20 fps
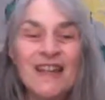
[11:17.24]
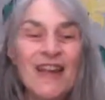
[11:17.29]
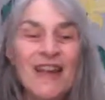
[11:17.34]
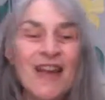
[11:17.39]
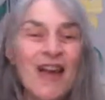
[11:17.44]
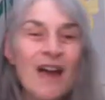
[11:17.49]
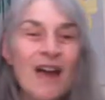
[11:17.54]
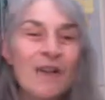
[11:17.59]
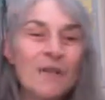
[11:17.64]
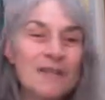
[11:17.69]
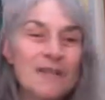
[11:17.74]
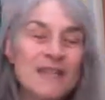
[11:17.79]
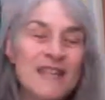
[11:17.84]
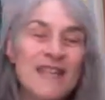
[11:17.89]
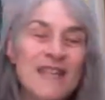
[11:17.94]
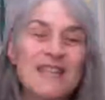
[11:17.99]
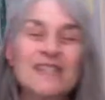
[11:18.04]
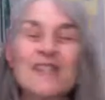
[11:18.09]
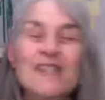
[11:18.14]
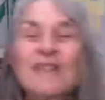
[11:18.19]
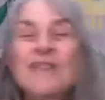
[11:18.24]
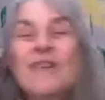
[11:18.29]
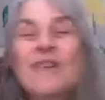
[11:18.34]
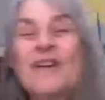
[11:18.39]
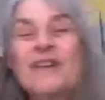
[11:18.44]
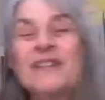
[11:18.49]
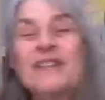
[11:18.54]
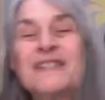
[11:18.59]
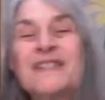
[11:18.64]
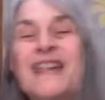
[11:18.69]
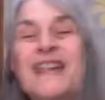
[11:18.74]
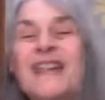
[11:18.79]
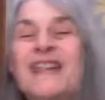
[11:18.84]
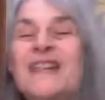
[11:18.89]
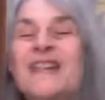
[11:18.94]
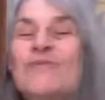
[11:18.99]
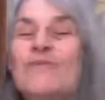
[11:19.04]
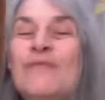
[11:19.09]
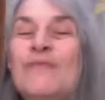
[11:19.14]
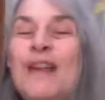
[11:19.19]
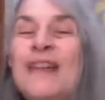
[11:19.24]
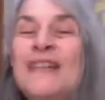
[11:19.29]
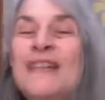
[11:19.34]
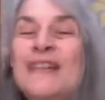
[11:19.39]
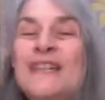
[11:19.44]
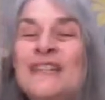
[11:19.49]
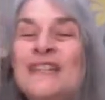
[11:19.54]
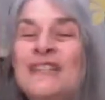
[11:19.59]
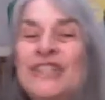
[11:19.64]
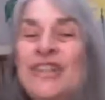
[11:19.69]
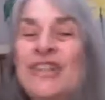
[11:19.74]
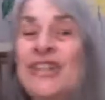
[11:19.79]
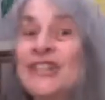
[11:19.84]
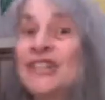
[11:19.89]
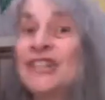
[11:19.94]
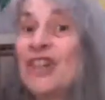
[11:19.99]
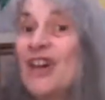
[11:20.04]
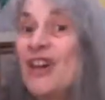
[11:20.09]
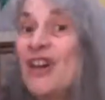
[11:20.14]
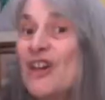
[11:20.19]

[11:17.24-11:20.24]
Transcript: And what takes so long is getting ready to change.